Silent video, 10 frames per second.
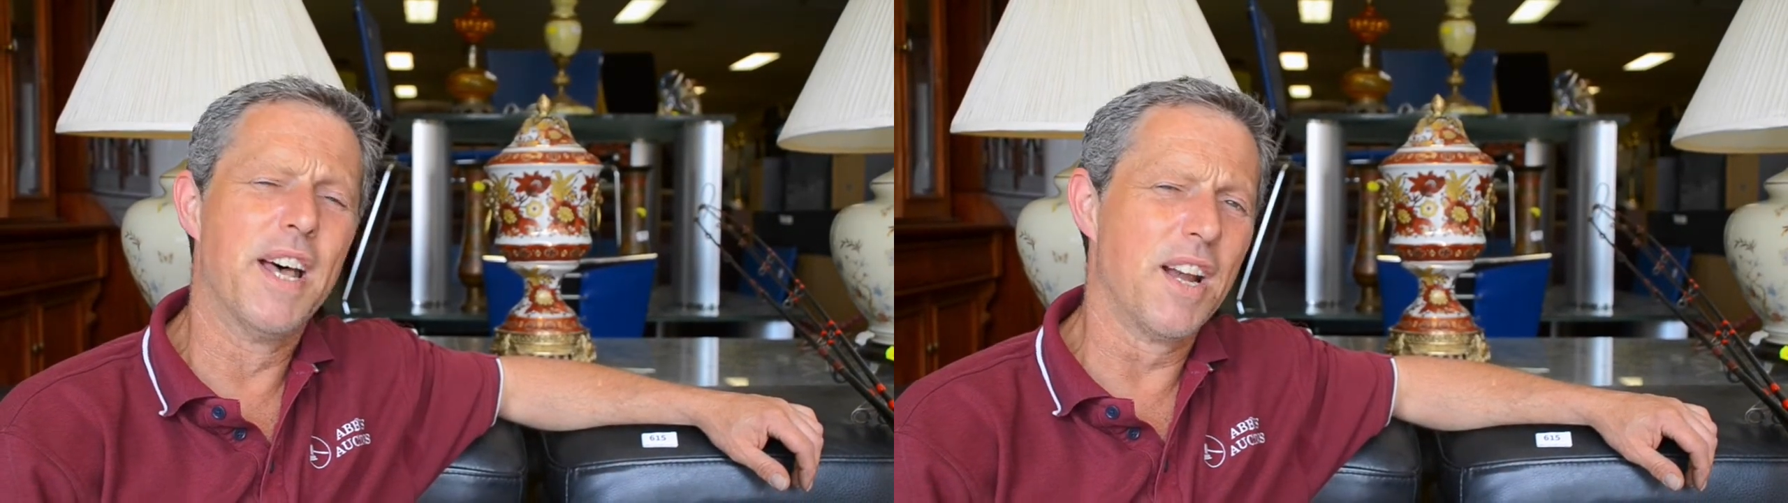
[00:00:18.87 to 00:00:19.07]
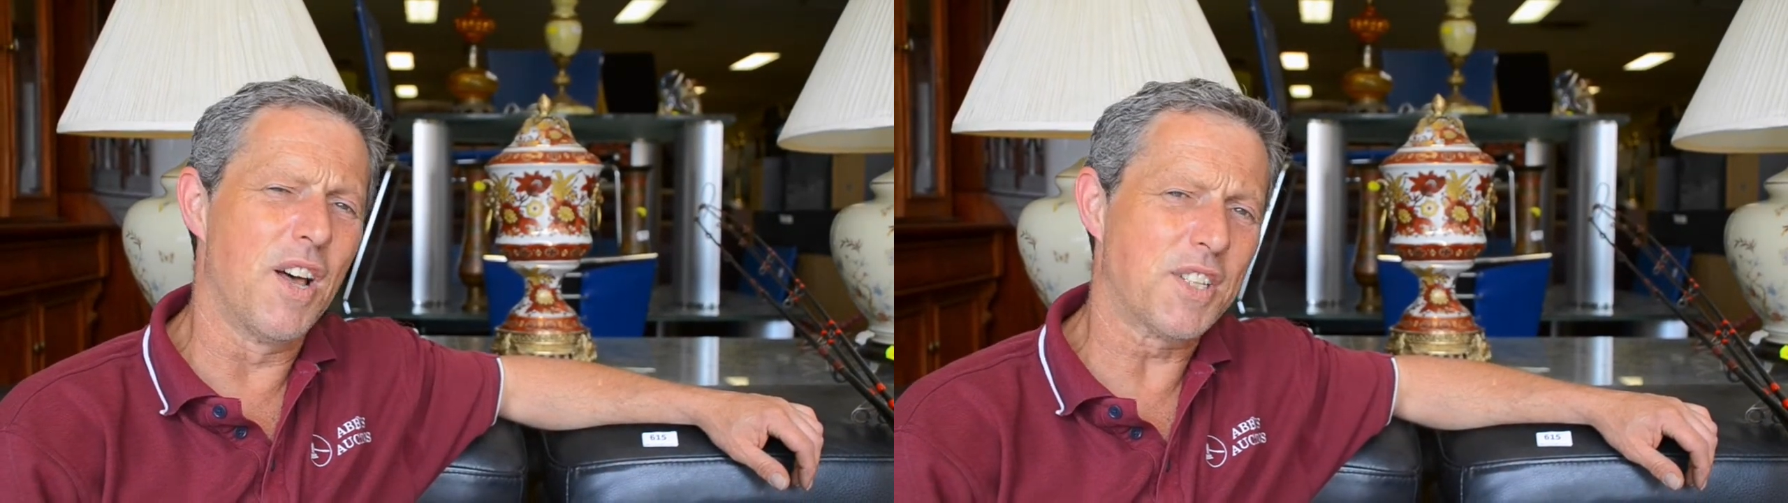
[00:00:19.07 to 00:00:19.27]

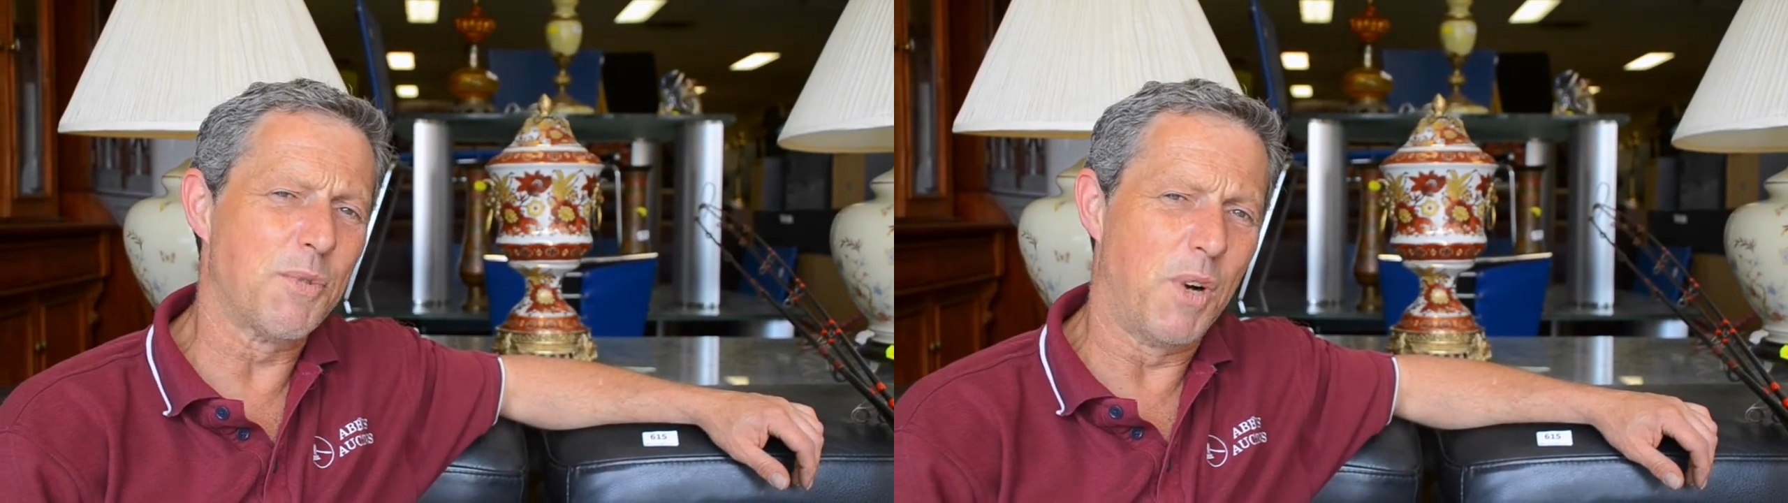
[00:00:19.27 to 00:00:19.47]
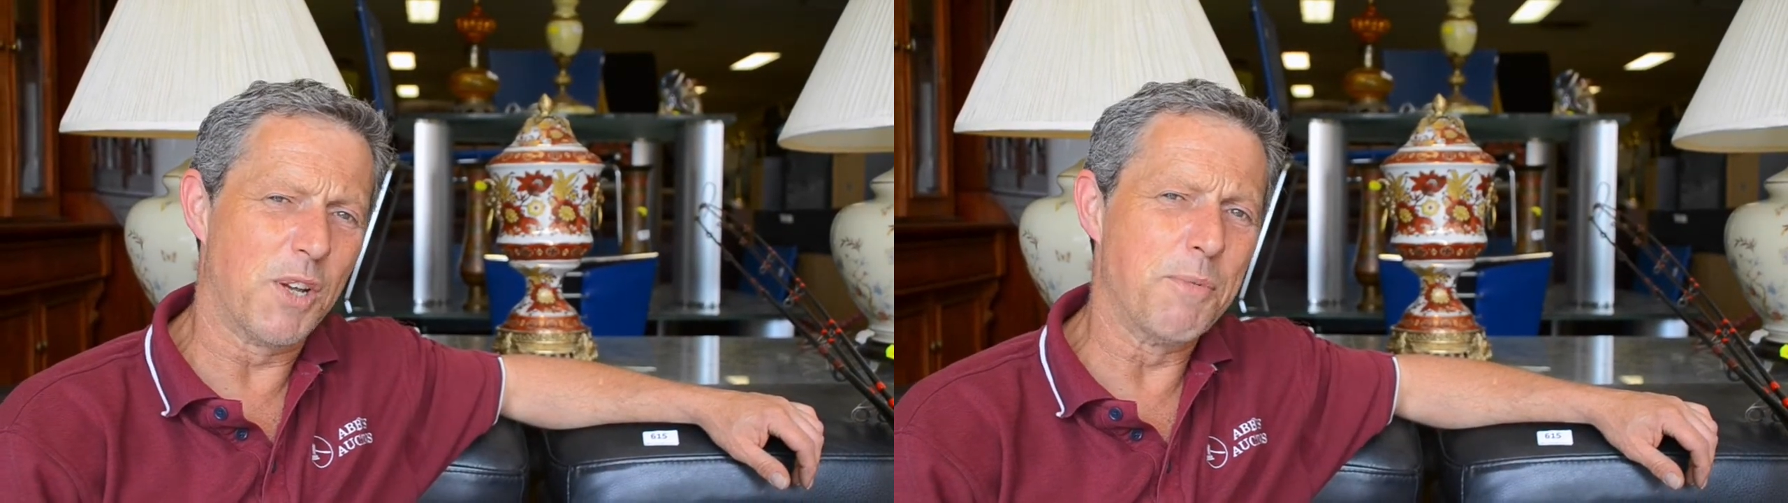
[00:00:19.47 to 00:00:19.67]
I'd like
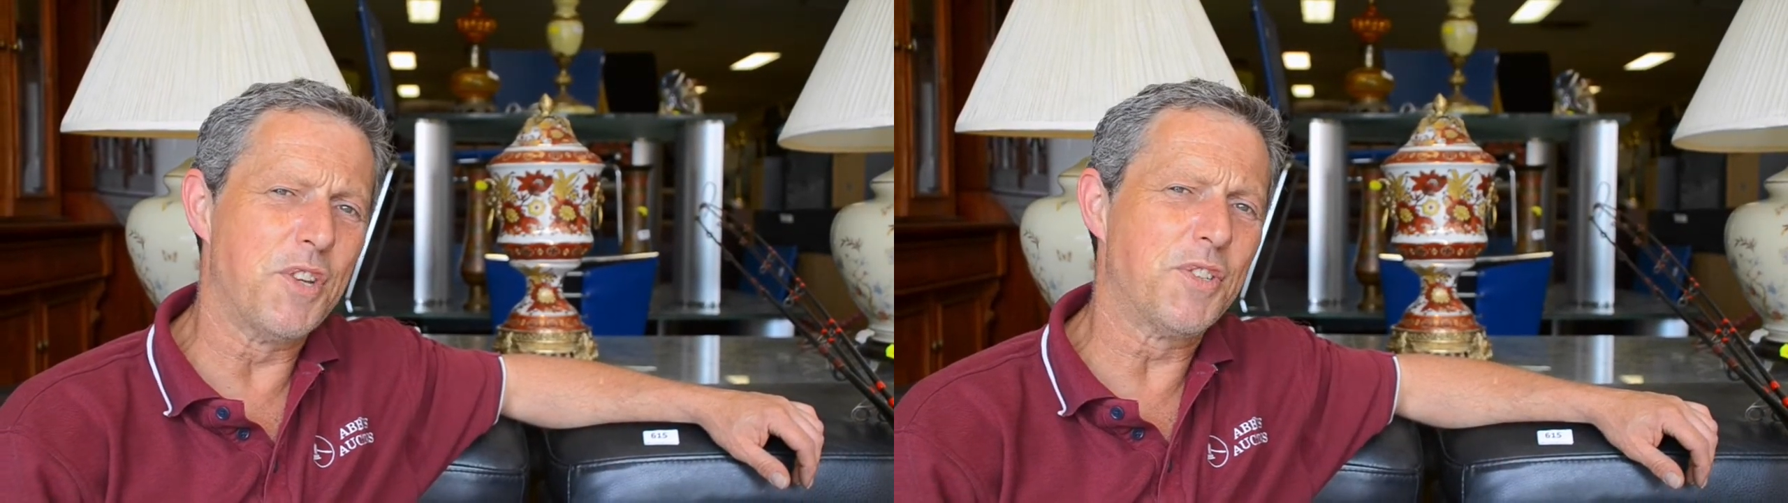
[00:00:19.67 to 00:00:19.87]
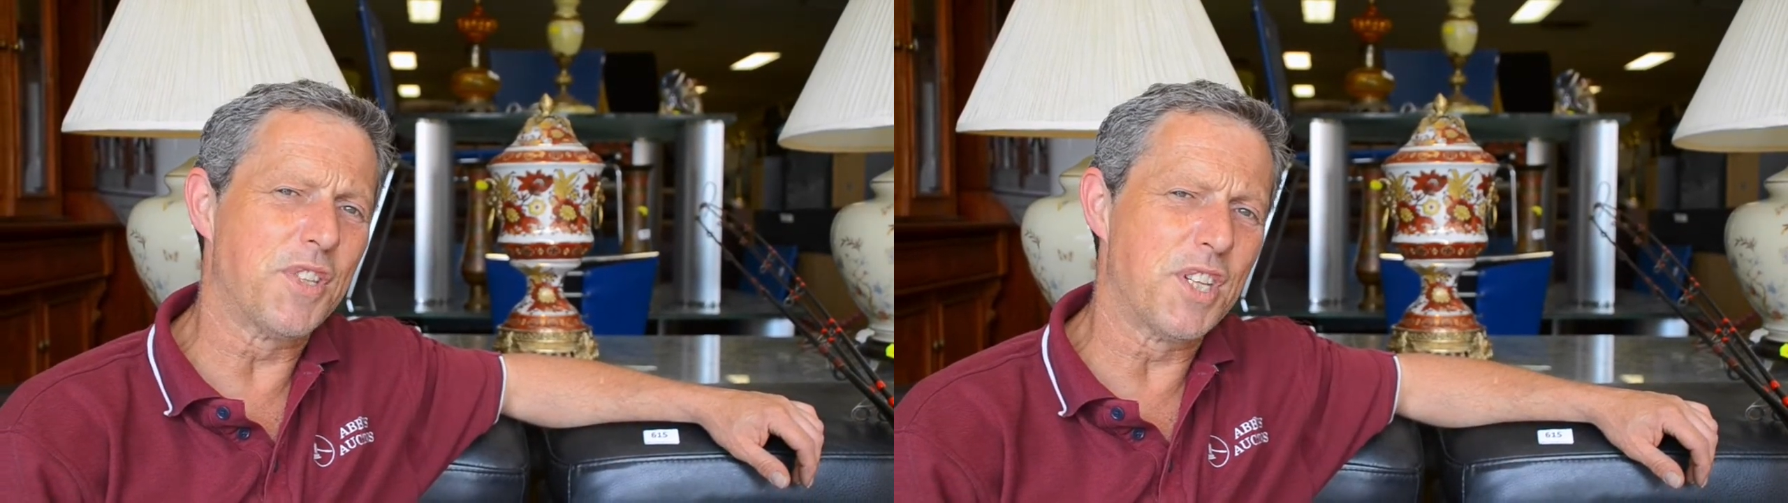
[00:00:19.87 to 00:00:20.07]
to welcome
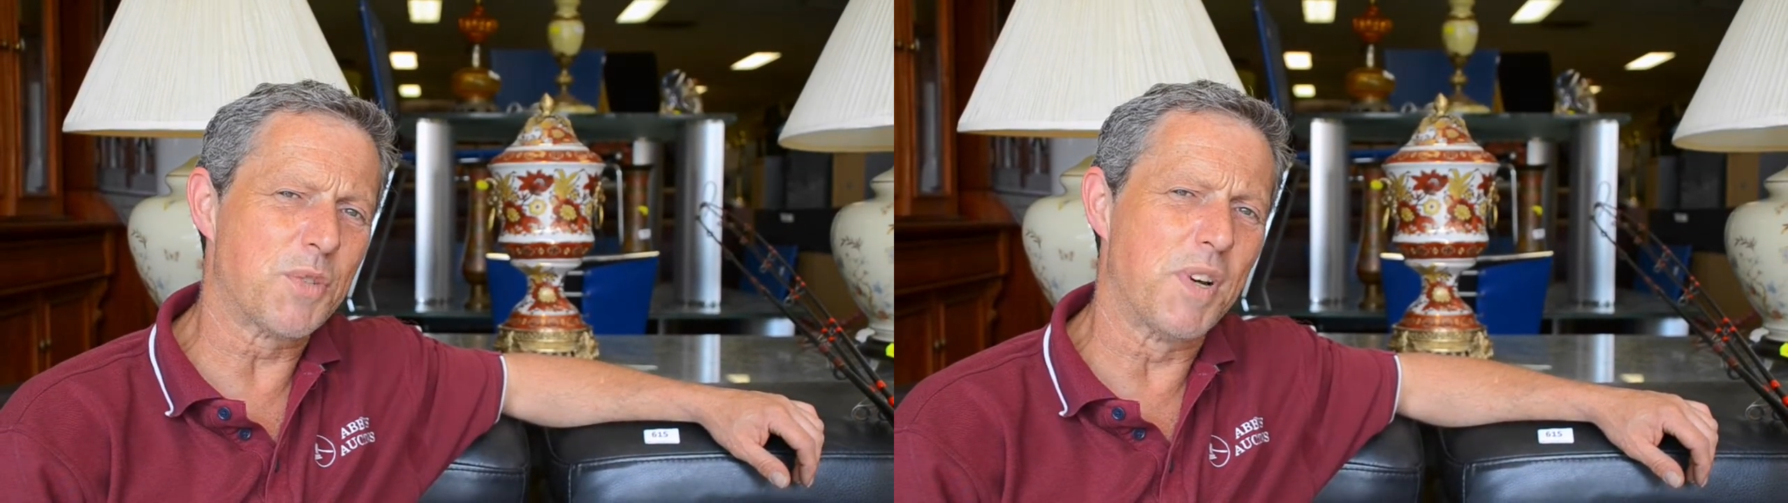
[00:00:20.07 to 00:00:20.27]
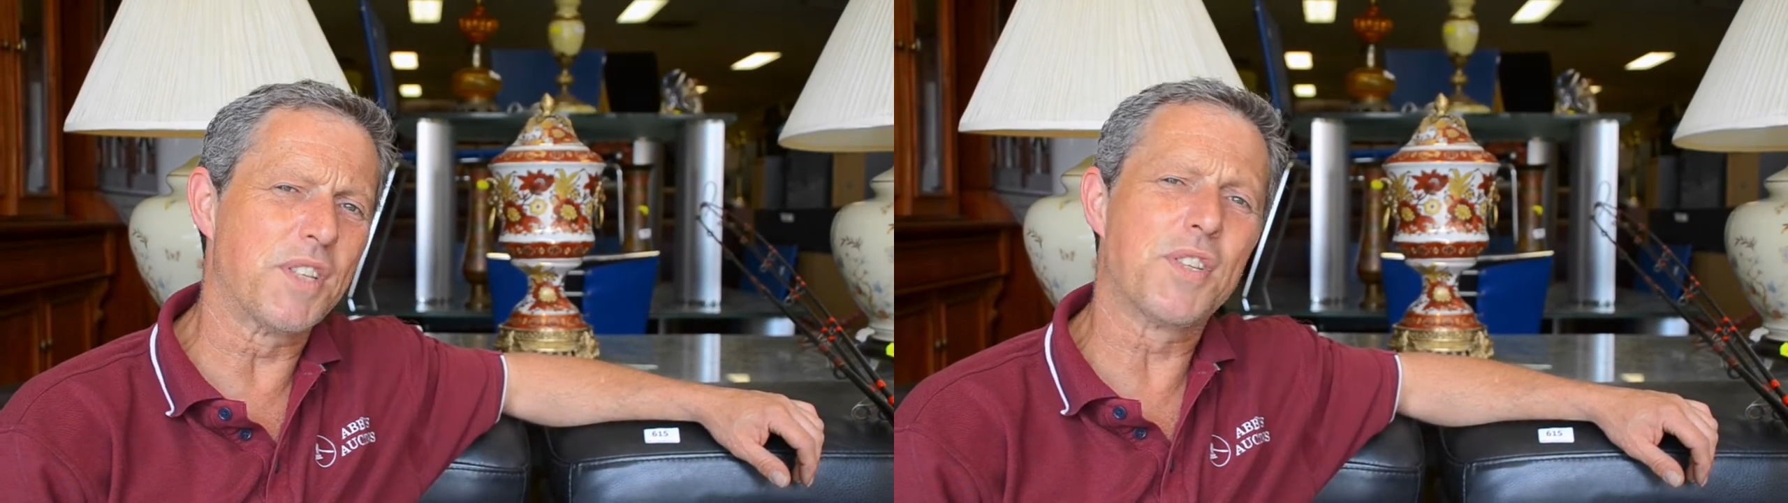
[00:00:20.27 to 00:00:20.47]
you to
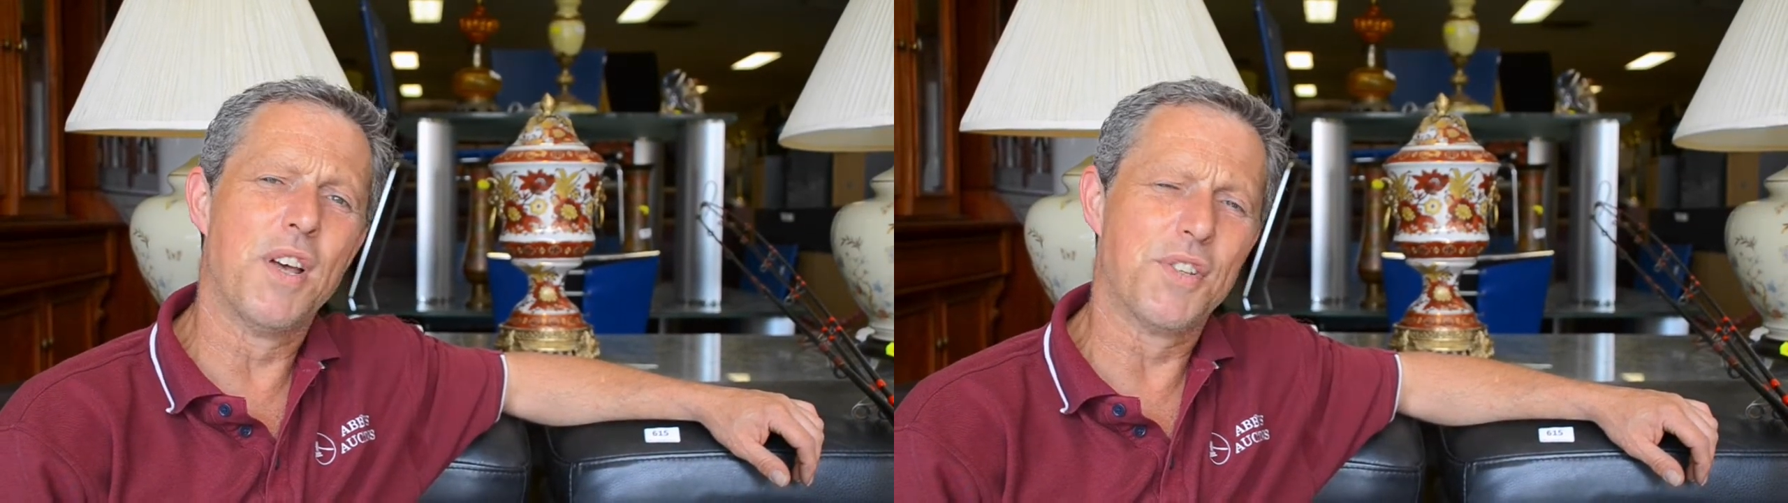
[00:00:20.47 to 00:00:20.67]
this week's